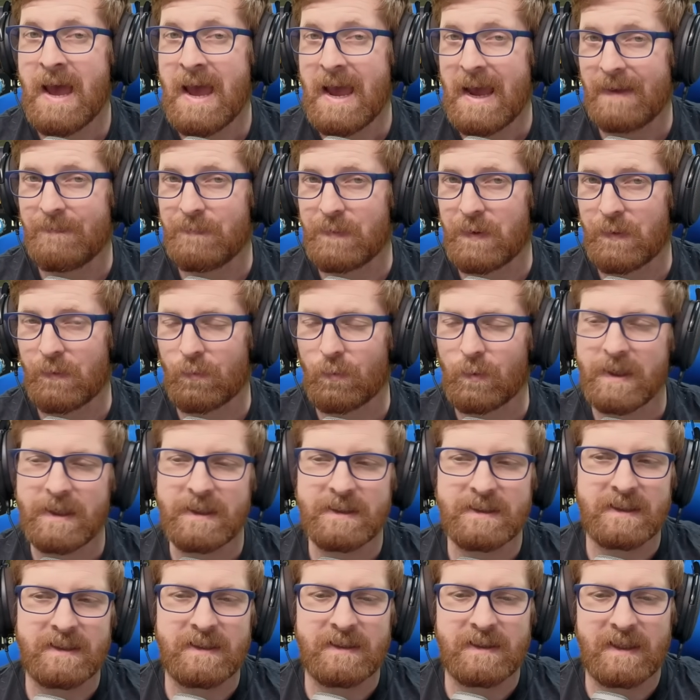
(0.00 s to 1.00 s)
And the
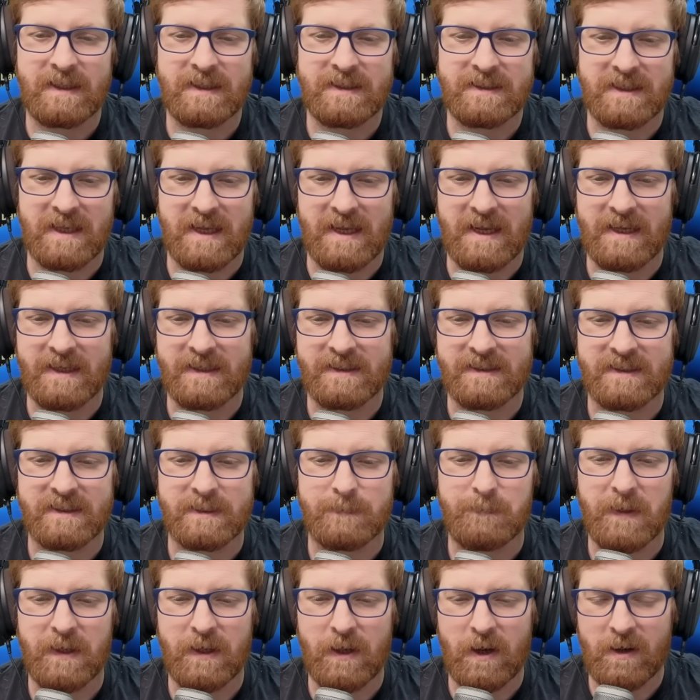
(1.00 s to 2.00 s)
reason this is
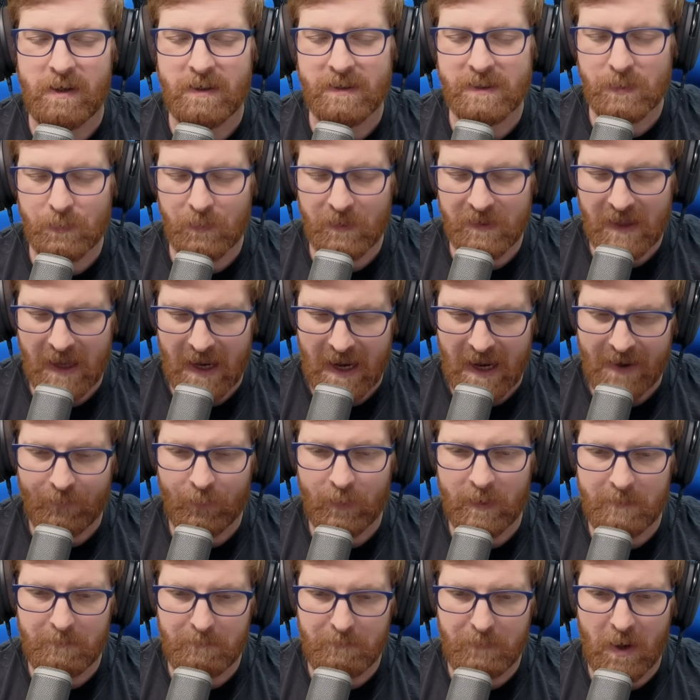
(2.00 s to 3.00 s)
because with
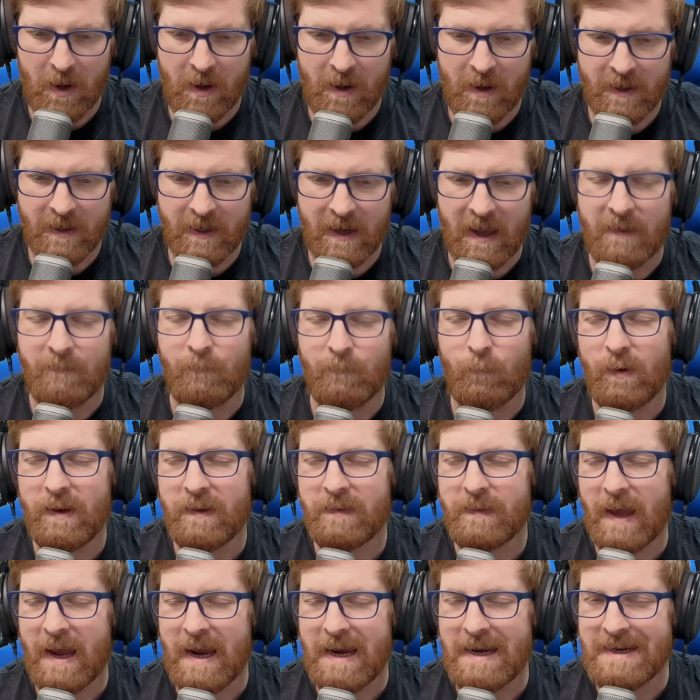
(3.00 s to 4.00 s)
every bond
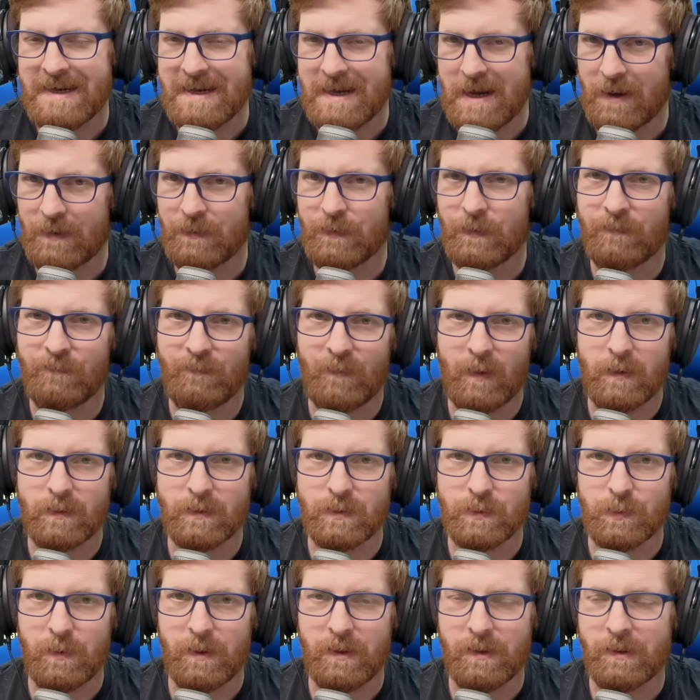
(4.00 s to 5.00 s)
with another Vault
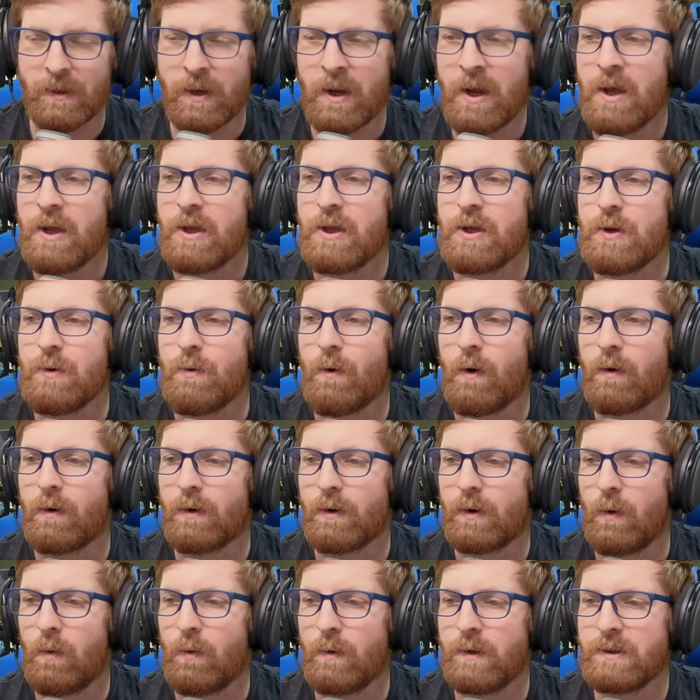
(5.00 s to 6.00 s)
Dweller, you are
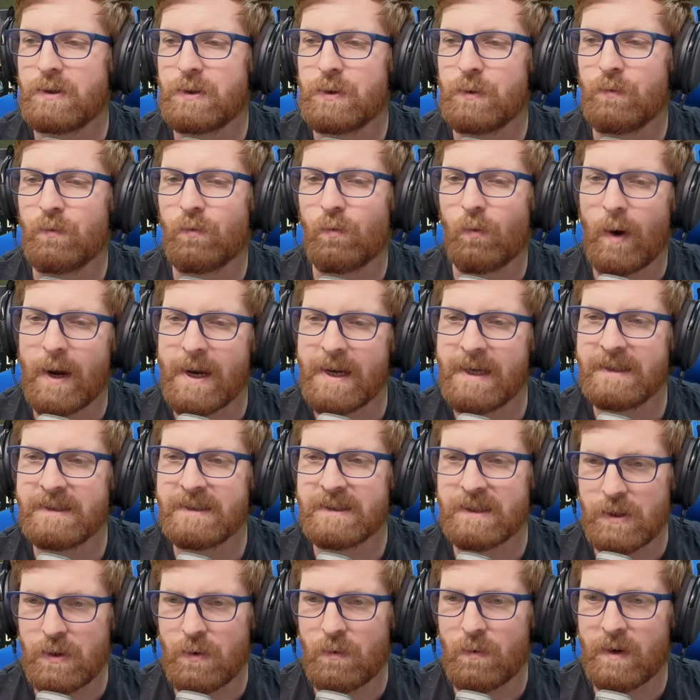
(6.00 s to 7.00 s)
going to raise
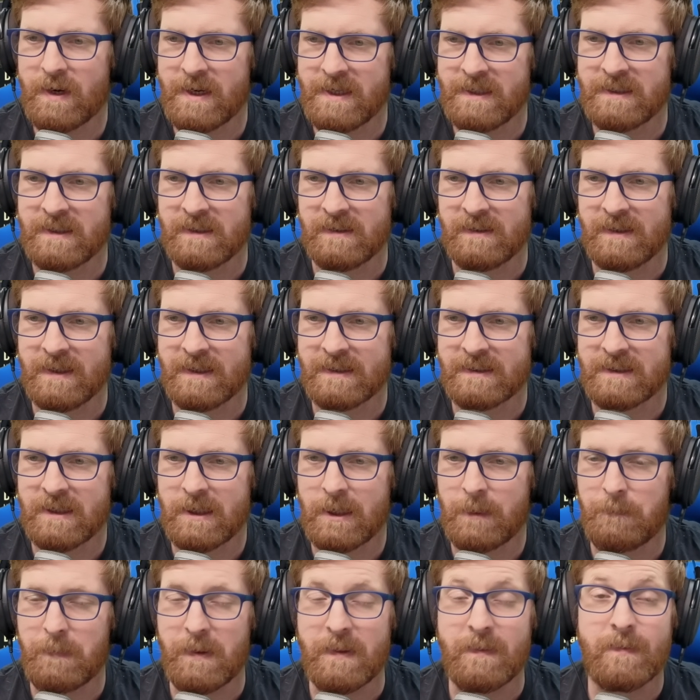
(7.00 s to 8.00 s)
your intellect
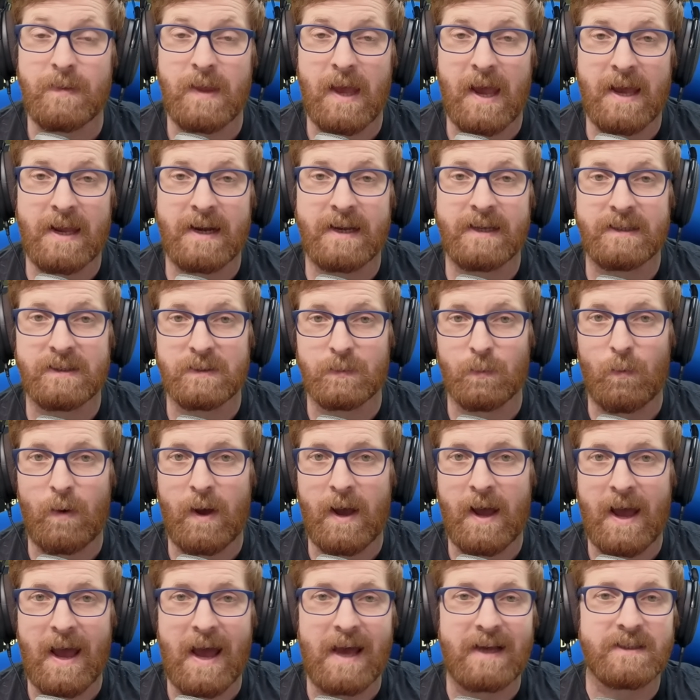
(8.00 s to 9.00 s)
up. And that is
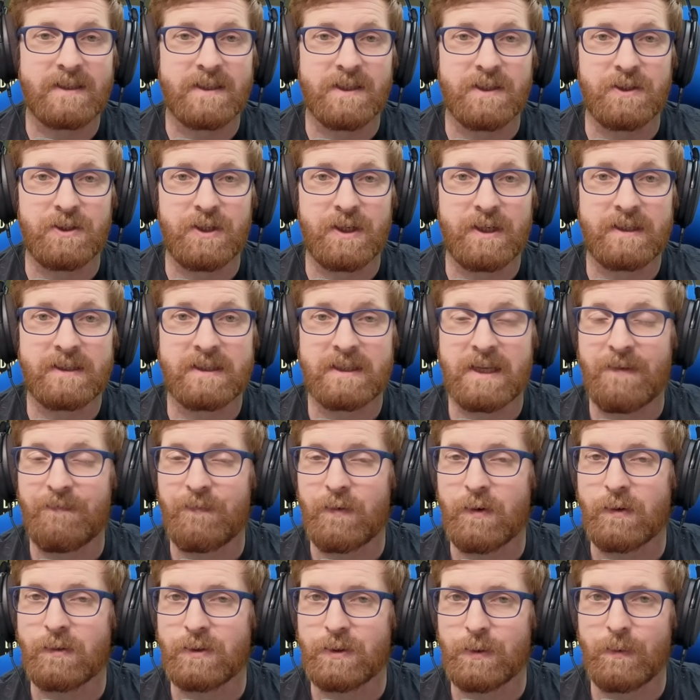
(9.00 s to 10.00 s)
why I suggest, if
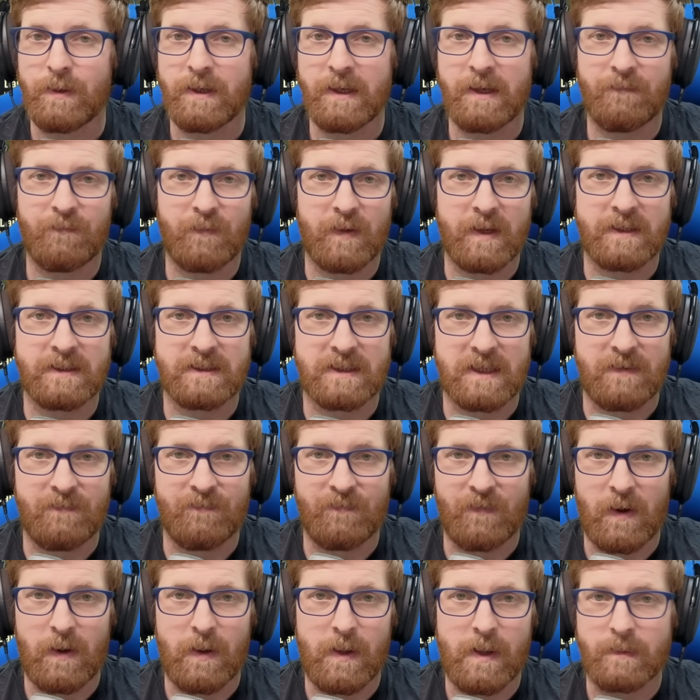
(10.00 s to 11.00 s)
you're doing events in
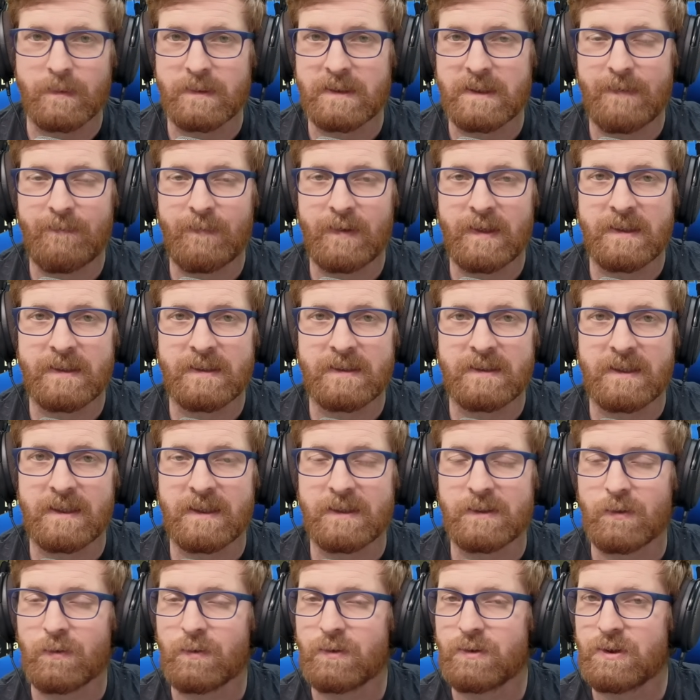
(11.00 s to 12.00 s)
Fallout
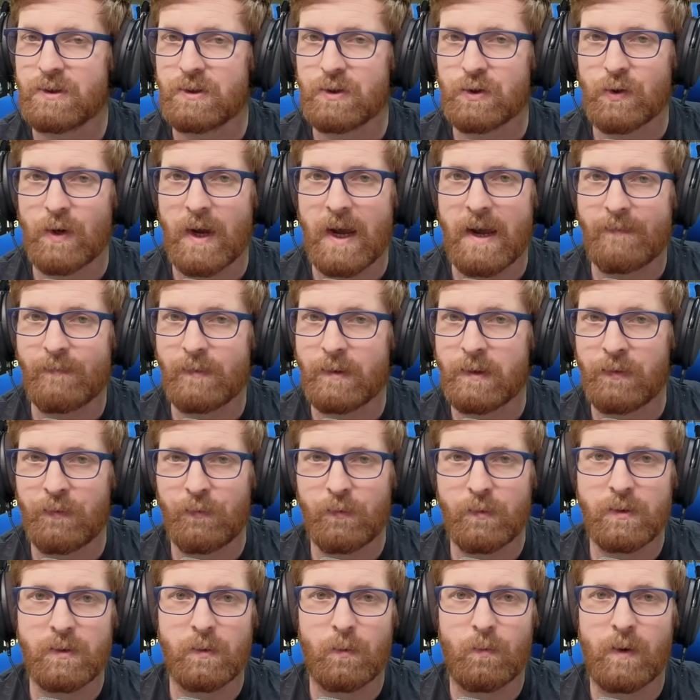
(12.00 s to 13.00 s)
76 or just traveling
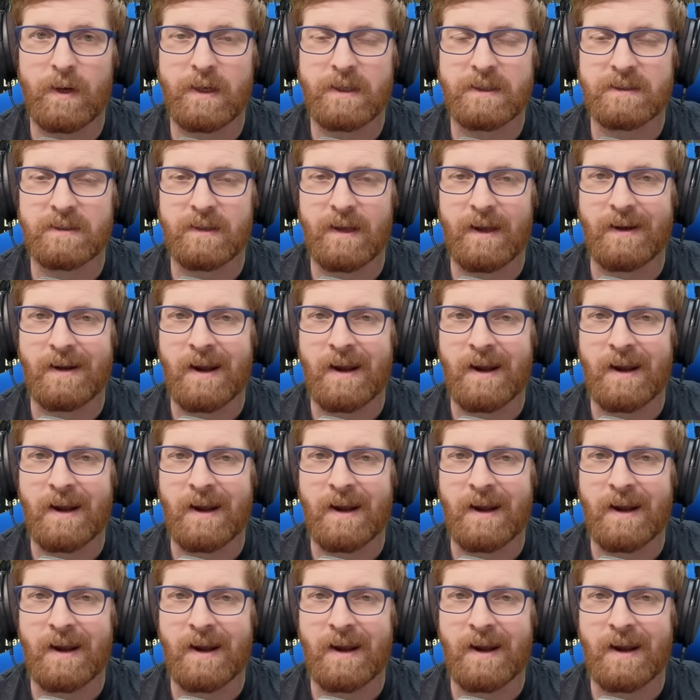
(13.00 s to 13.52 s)
through the wasteland,